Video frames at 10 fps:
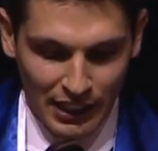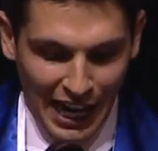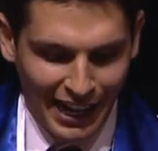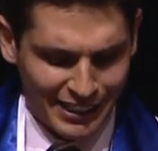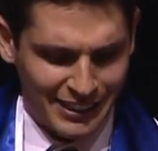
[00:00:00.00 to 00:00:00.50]

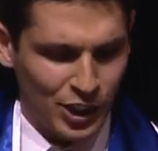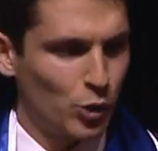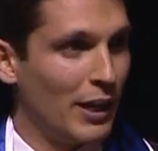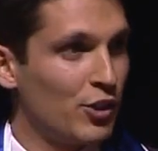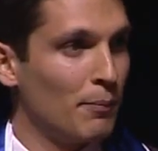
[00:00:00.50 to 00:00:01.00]
I guess the
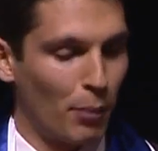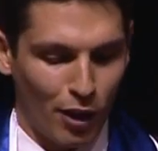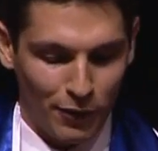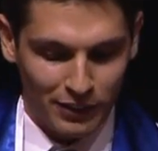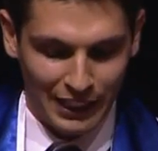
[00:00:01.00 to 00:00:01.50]
situation
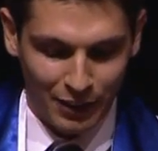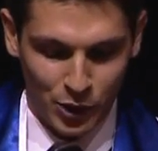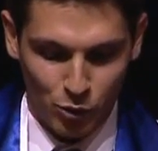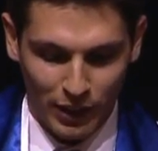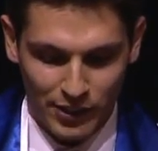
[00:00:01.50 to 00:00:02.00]
perfectly
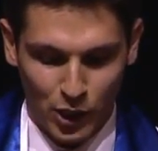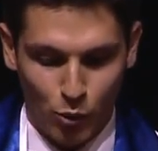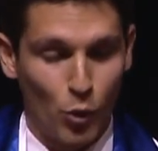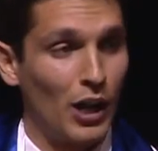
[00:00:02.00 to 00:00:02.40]
illustrates a quote